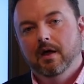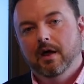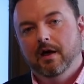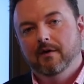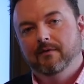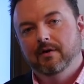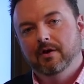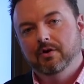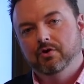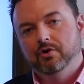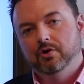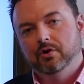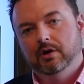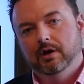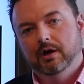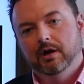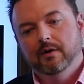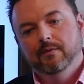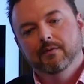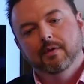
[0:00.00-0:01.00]

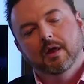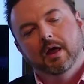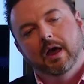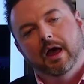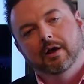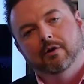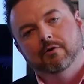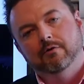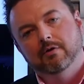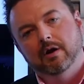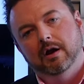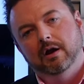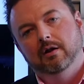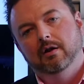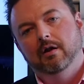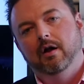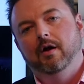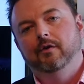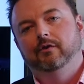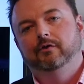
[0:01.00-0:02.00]
eventually and create a
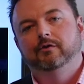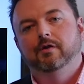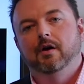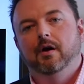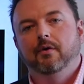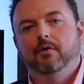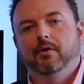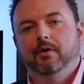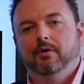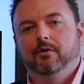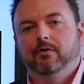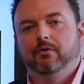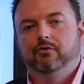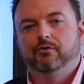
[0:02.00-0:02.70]
lifestyle that you